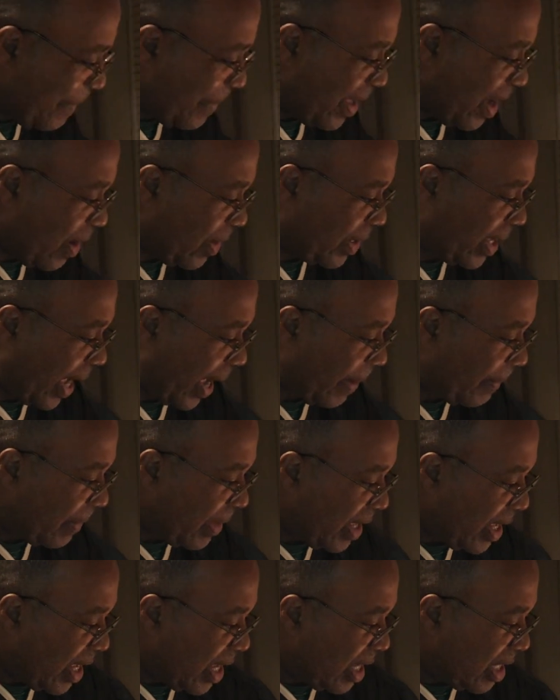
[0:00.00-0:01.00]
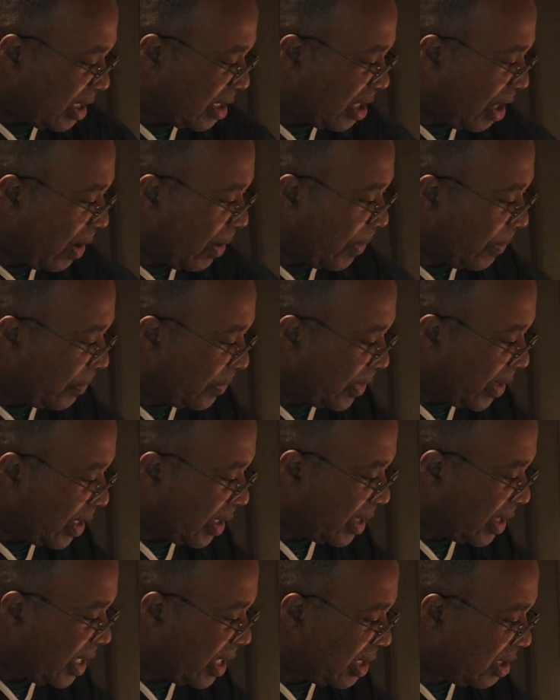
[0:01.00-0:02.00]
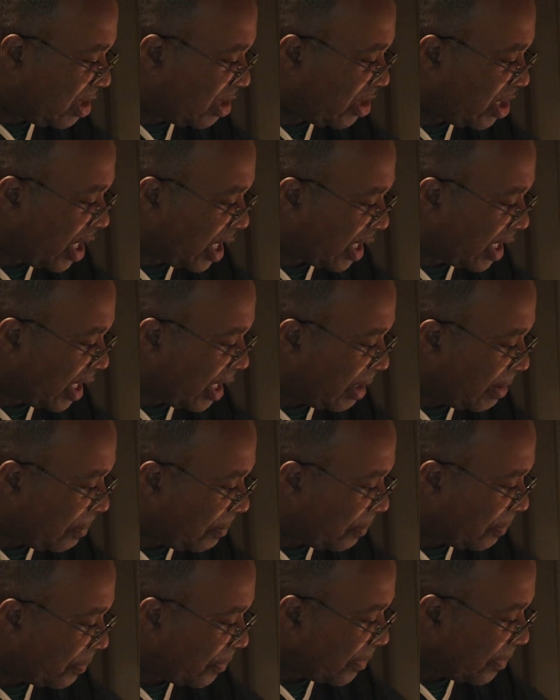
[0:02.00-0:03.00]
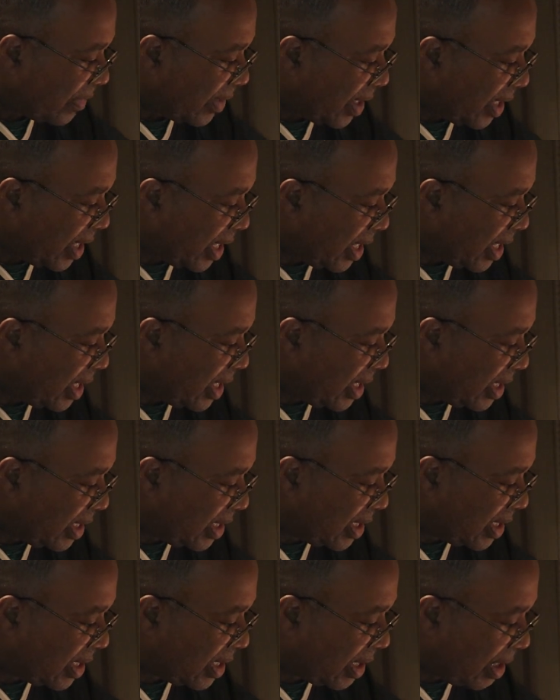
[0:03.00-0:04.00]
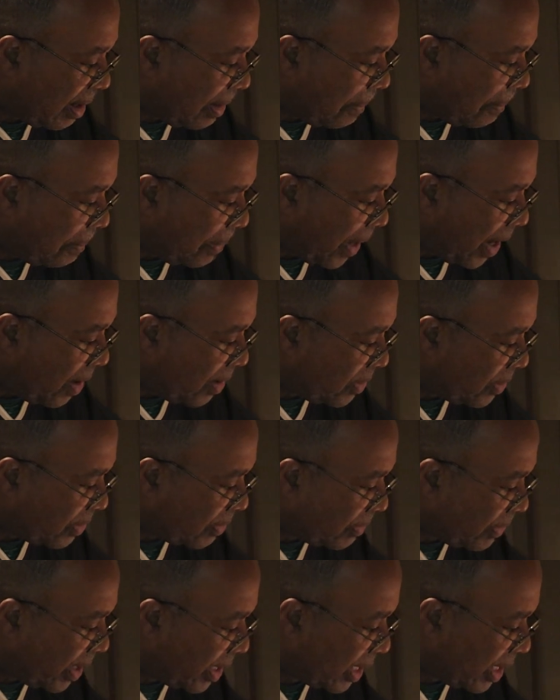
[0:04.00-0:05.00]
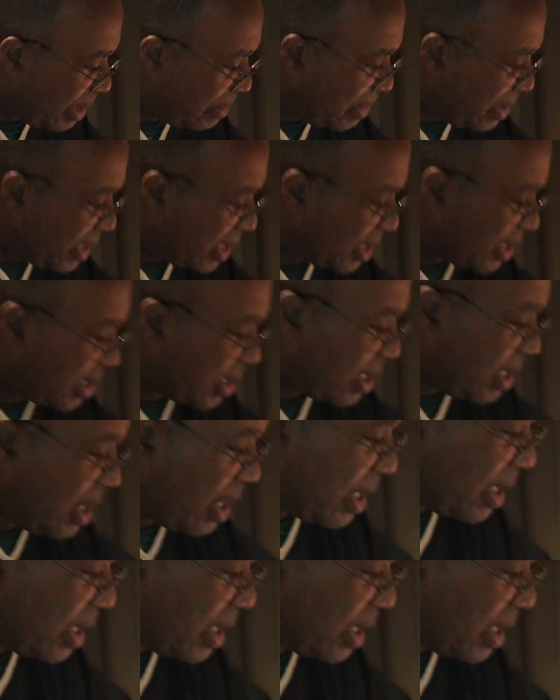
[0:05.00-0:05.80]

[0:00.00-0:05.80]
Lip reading: Okay, so this chicken is about ready. Let me just cut